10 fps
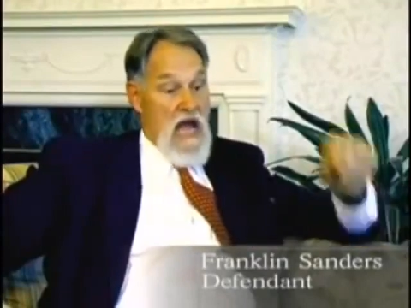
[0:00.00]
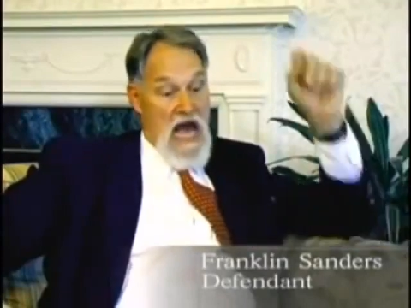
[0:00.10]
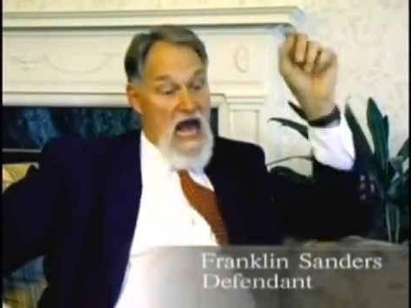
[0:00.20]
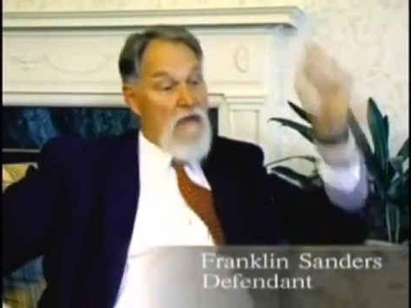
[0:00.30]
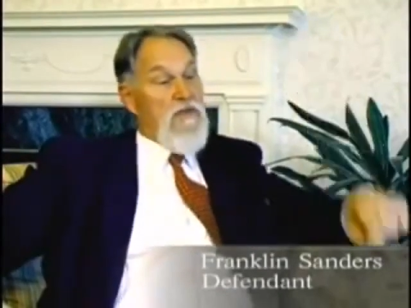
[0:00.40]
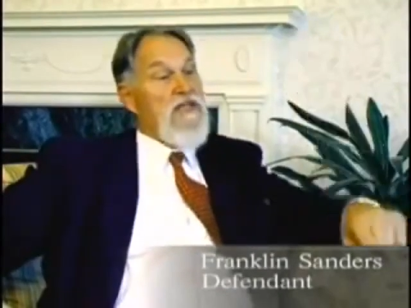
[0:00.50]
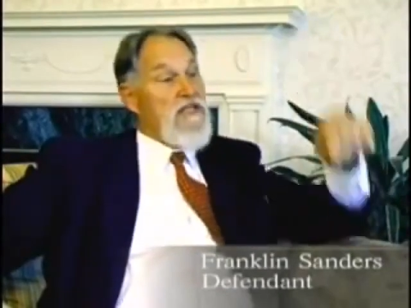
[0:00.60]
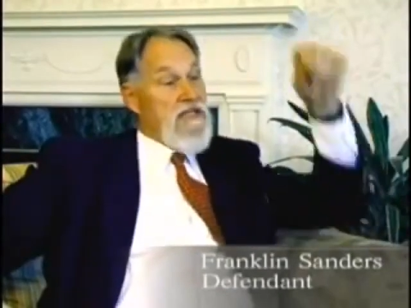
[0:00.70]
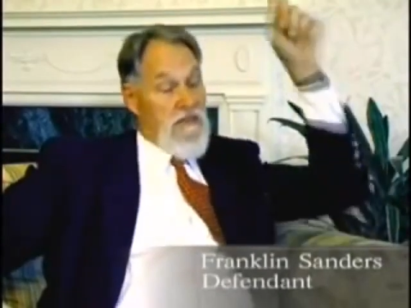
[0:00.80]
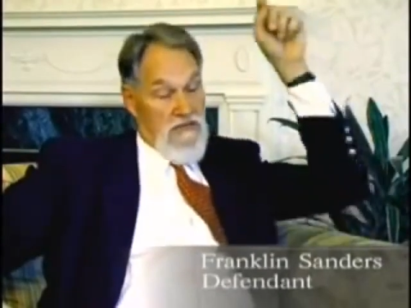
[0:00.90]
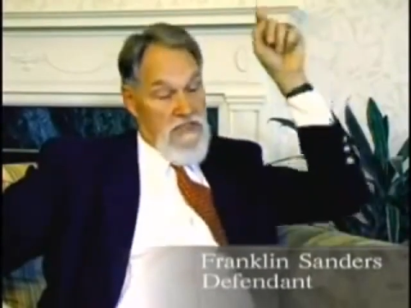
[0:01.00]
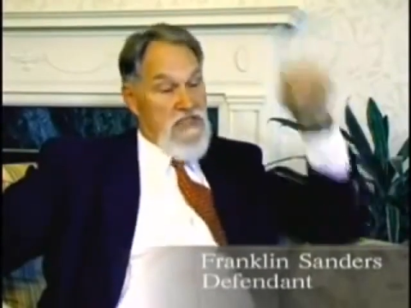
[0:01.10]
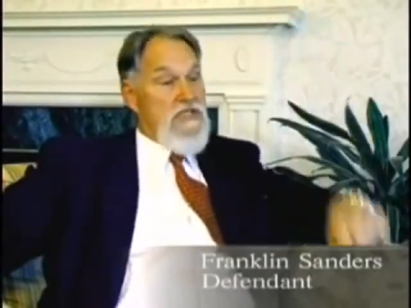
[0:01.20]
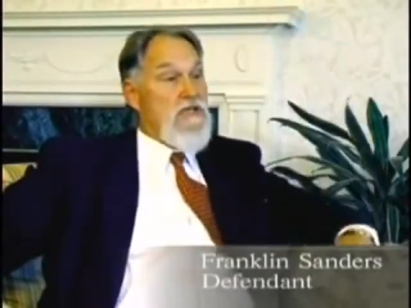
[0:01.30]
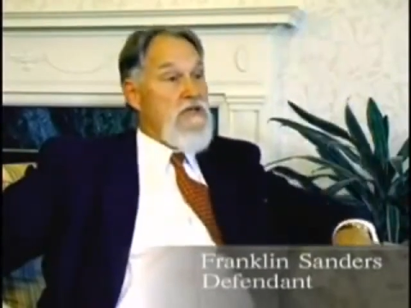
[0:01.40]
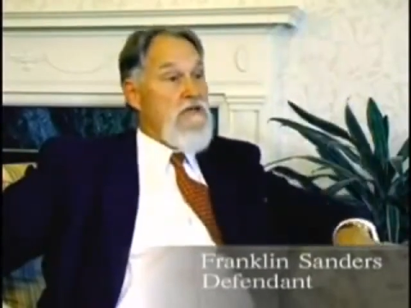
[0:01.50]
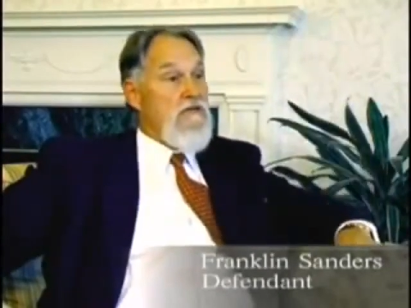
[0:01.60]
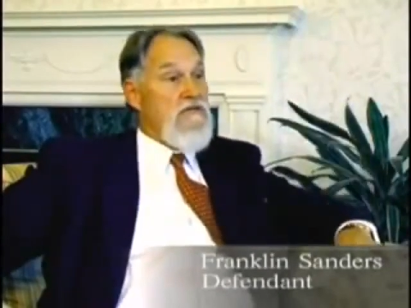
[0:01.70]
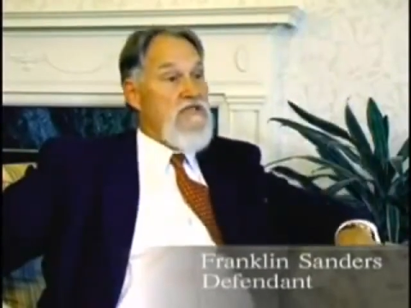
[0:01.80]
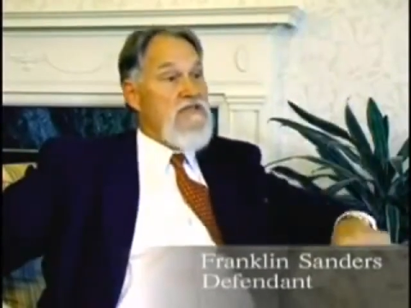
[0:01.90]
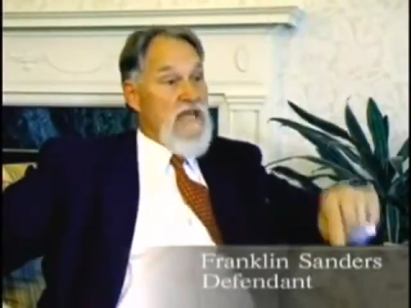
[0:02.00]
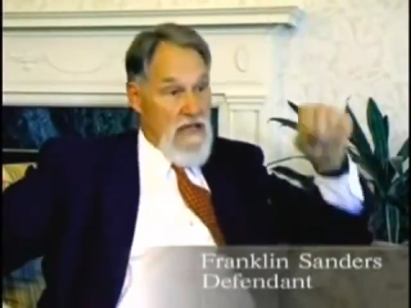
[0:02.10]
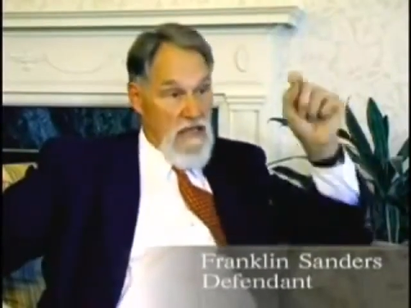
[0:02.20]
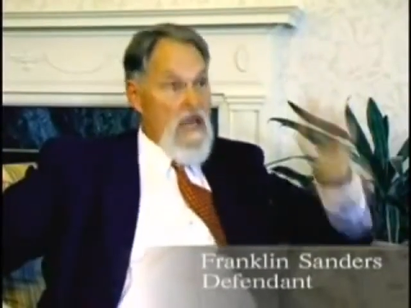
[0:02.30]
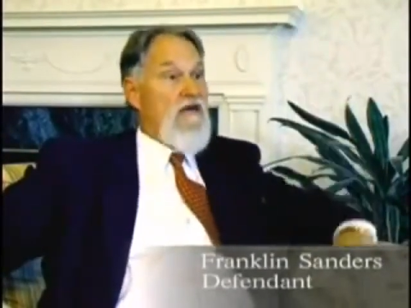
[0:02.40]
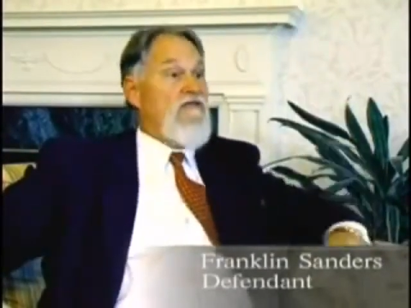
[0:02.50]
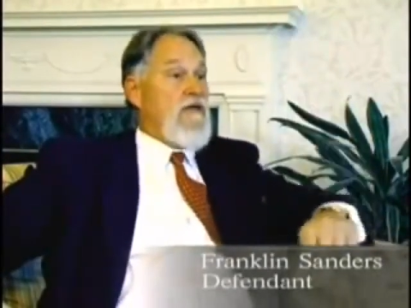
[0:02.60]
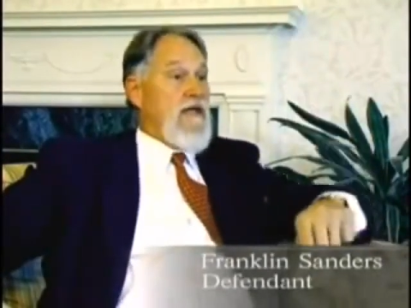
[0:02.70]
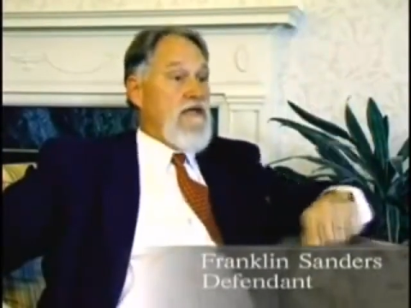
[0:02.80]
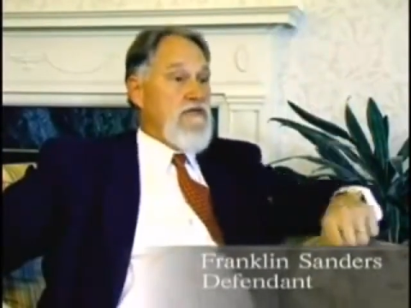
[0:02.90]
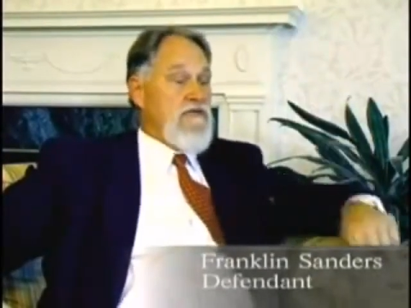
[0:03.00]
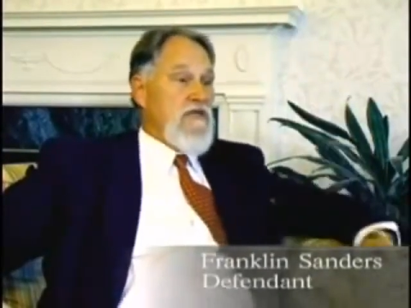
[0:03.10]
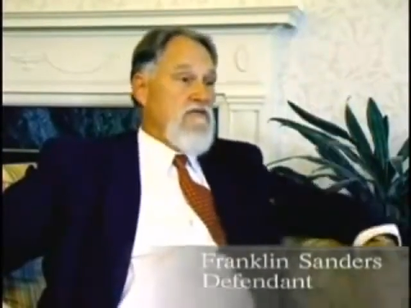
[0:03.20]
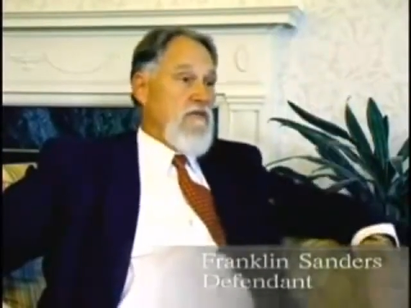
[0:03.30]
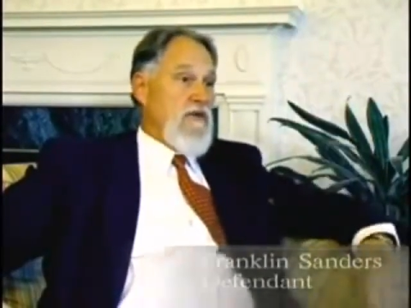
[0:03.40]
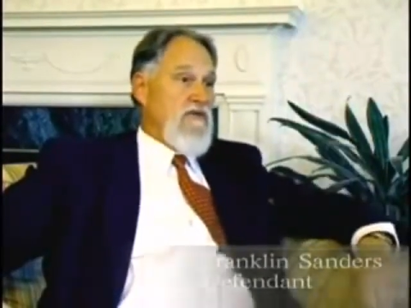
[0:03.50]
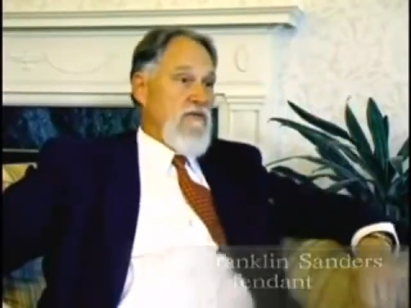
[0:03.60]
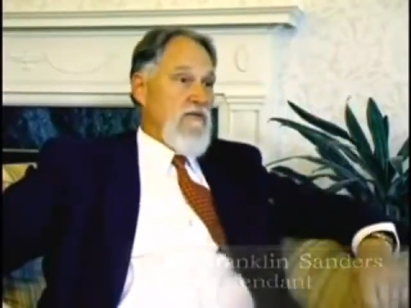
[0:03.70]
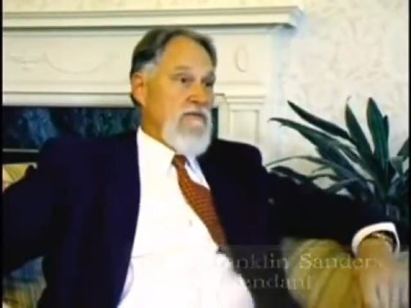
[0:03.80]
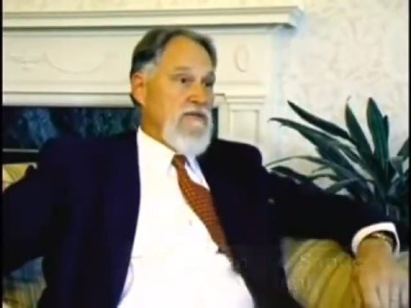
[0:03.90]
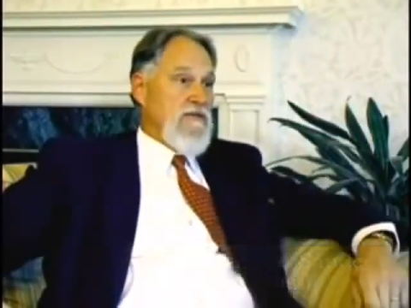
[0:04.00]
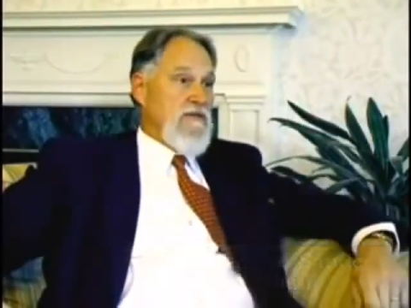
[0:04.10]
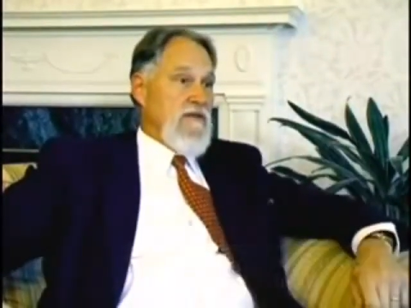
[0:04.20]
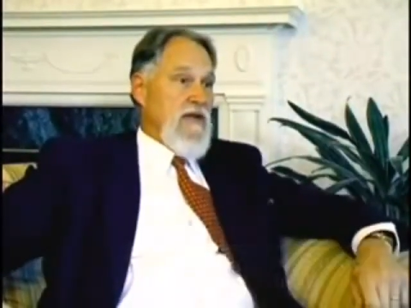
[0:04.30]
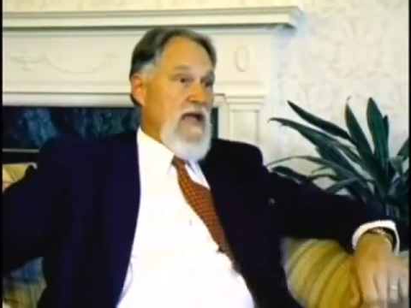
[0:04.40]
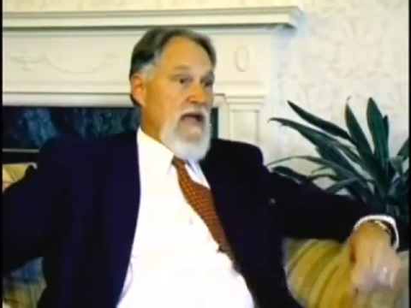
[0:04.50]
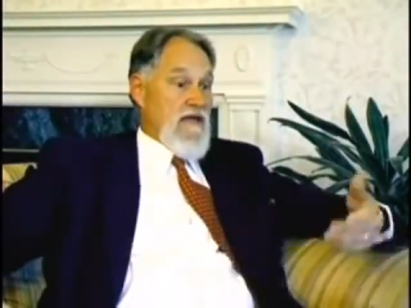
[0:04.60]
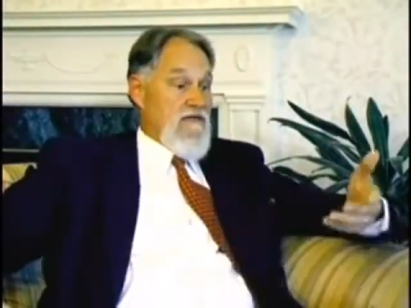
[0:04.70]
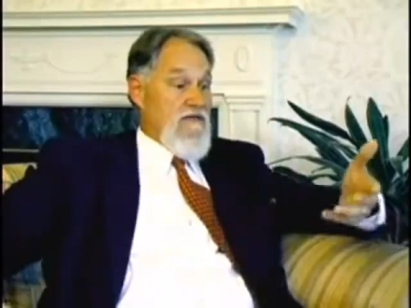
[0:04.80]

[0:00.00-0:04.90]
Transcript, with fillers: because they claimed there was no law requiring them to file an income tax return.